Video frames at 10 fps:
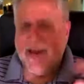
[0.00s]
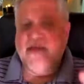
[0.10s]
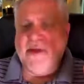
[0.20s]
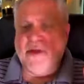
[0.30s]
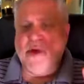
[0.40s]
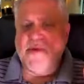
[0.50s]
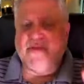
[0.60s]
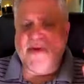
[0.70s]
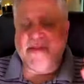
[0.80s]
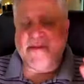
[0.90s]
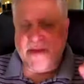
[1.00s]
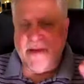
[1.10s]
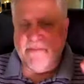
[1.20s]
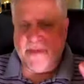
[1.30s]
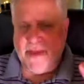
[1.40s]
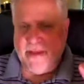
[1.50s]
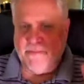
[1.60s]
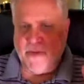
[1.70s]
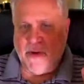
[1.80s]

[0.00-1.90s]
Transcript: they'll always find something, all